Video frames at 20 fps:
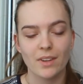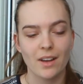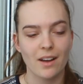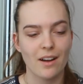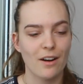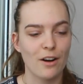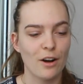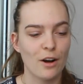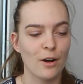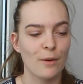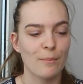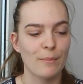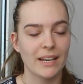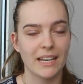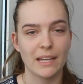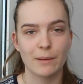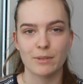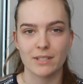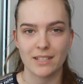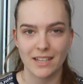My
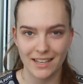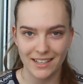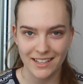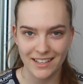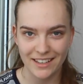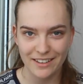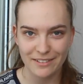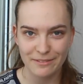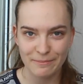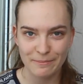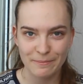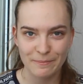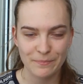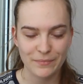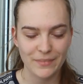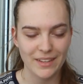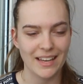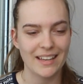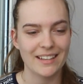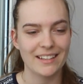name is Annika
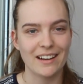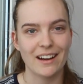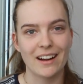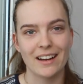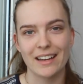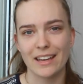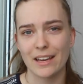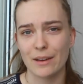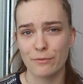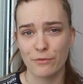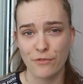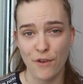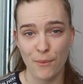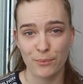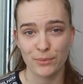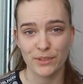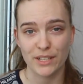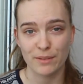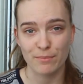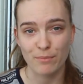and I am
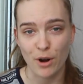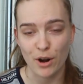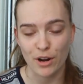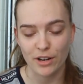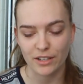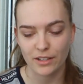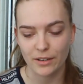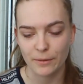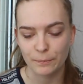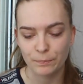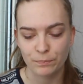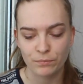from Denmark.